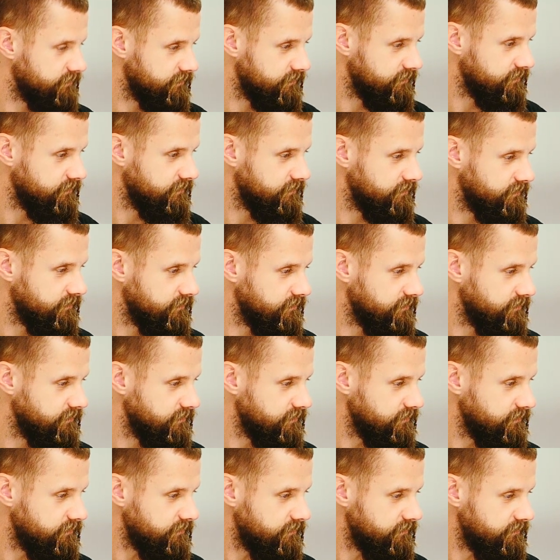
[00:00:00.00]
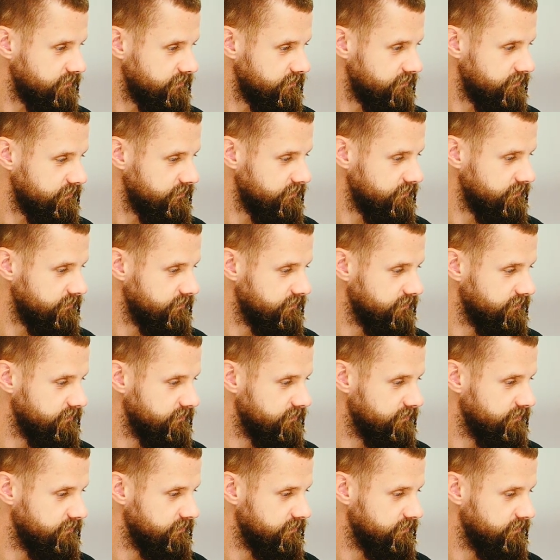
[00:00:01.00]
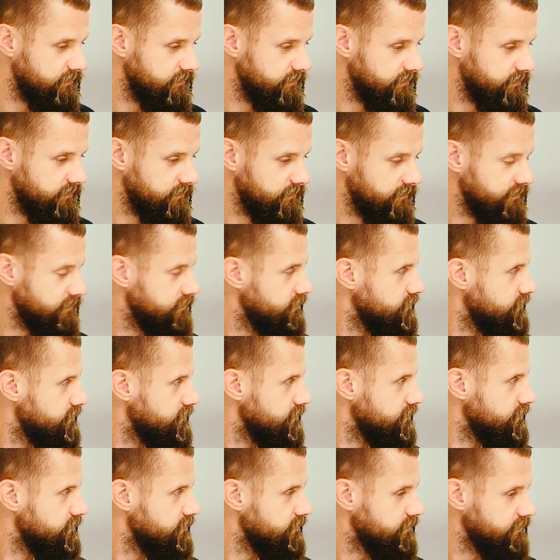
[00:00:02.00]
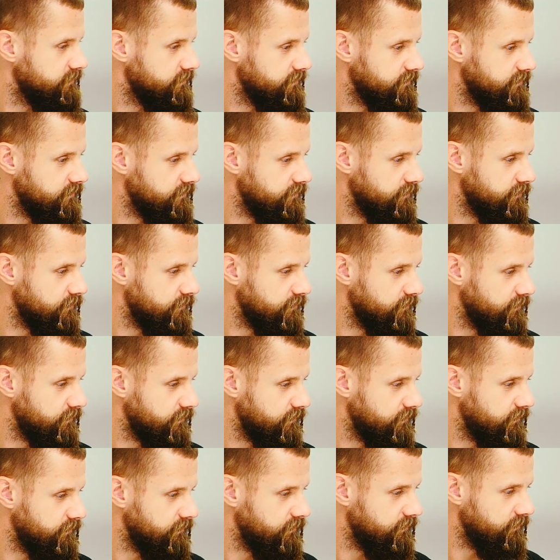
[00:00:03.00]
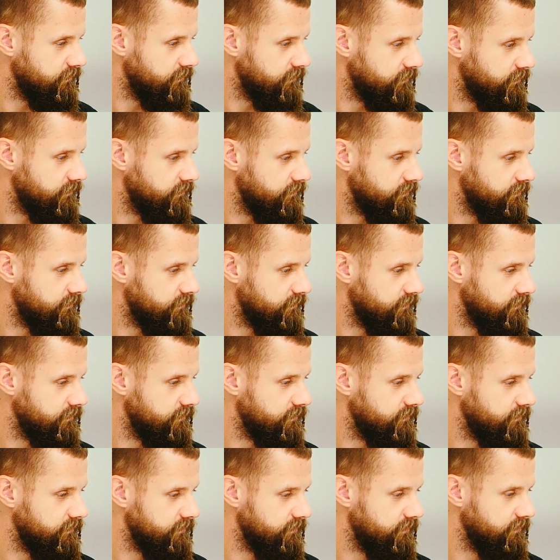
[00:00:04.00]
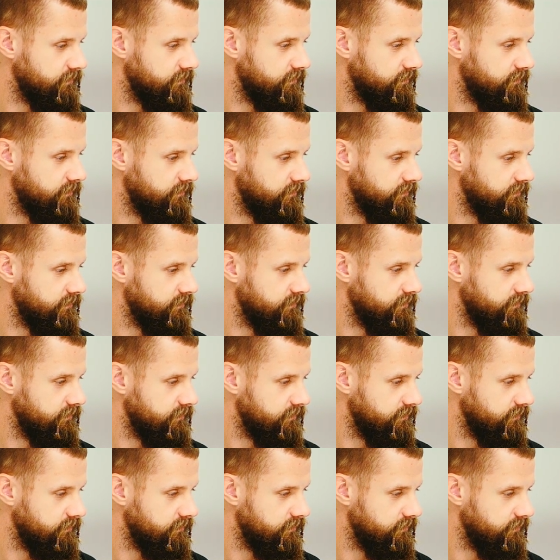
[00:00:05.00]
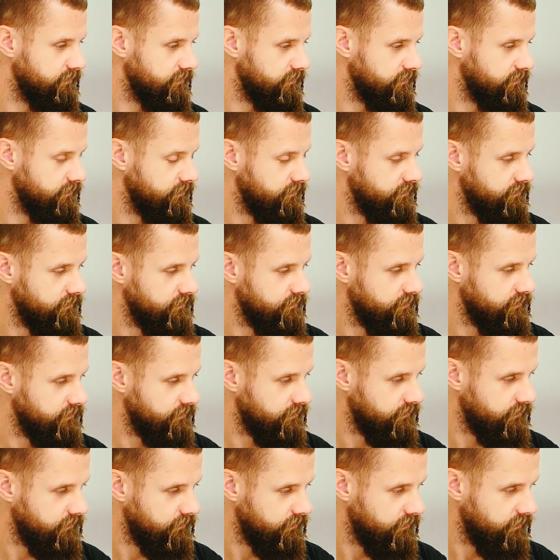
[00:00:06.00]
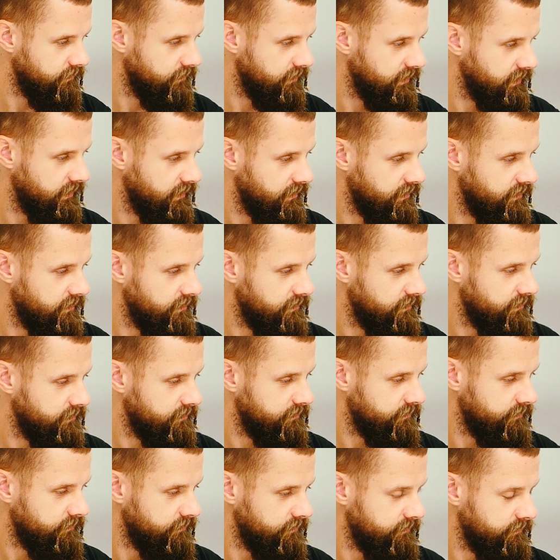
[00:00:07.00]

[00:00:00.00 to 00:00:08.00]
(not speaking)